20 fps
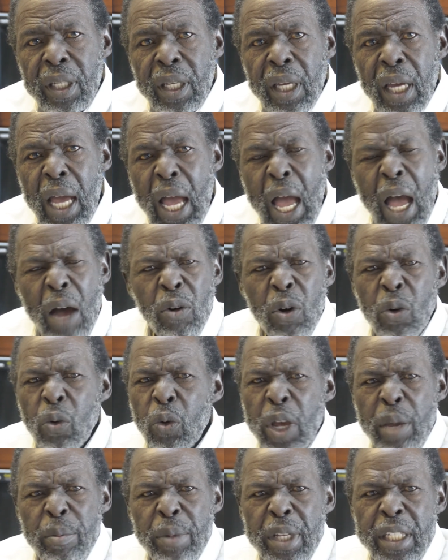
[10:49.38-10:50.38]
Our
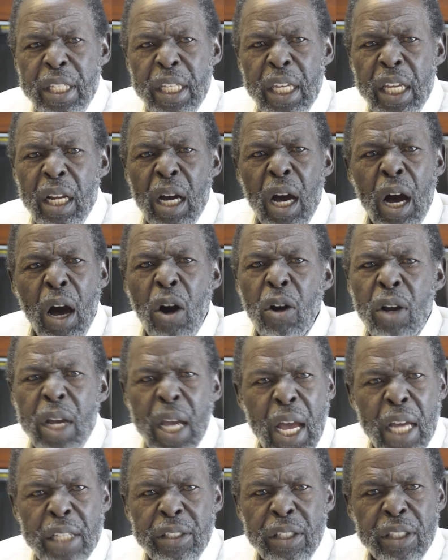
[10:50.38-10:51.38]
women did all
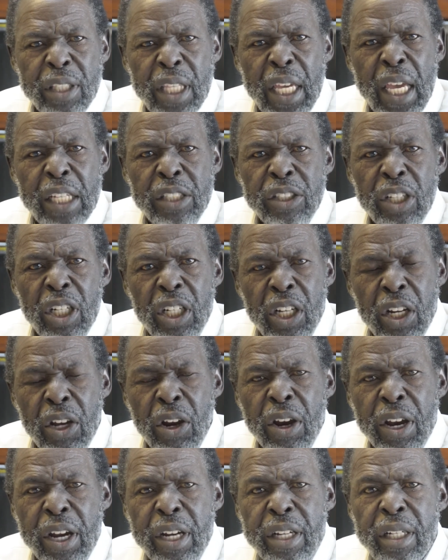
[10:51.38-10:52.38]
kinds of things to
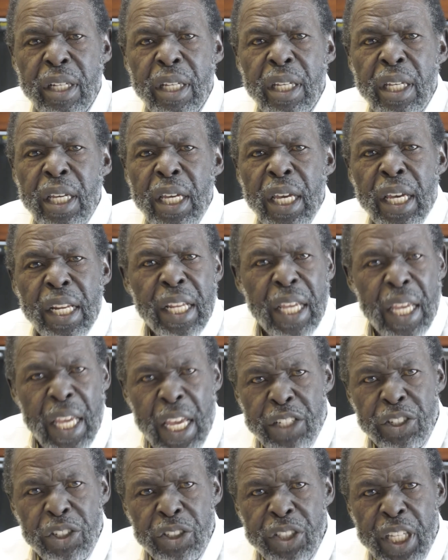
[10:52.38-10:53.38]
learn and to
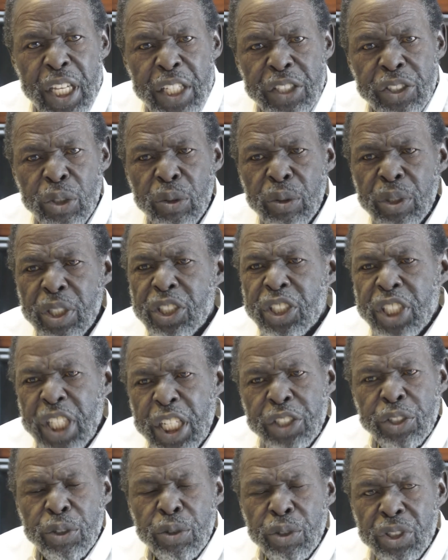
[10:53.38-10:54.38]
educate you, to
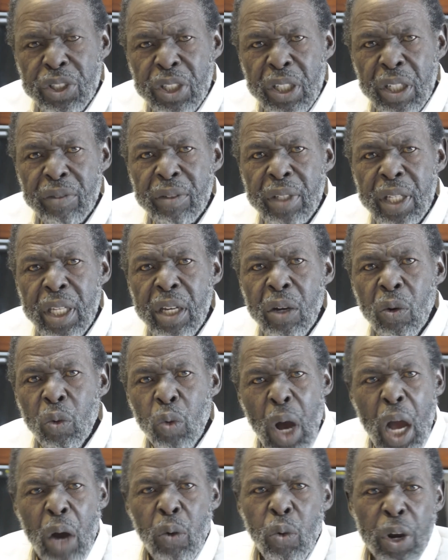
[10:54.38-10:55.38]
teach you stuff
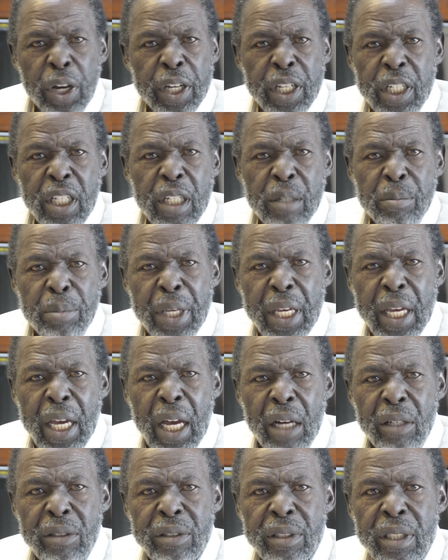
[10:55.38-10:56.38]
while working in the big
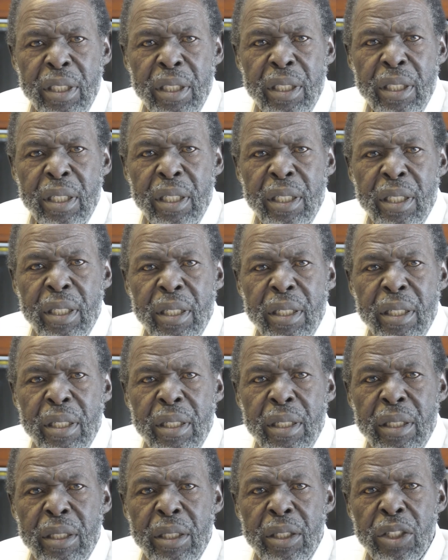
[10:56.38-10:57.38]
house.
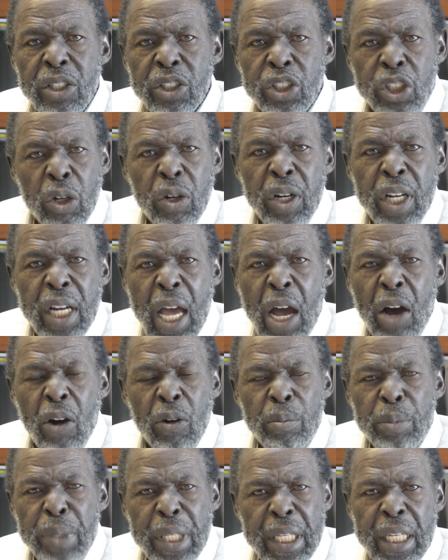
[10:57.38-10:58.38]
So did our
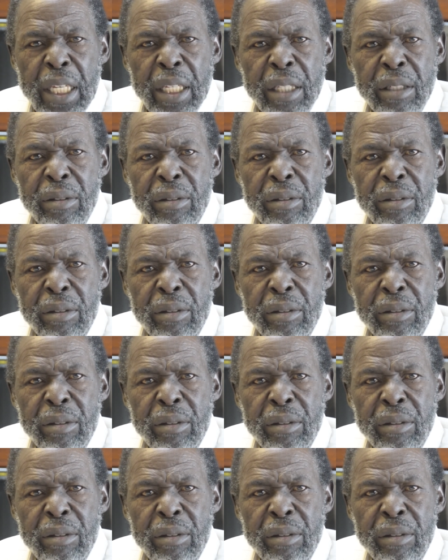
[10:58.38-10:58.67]
men.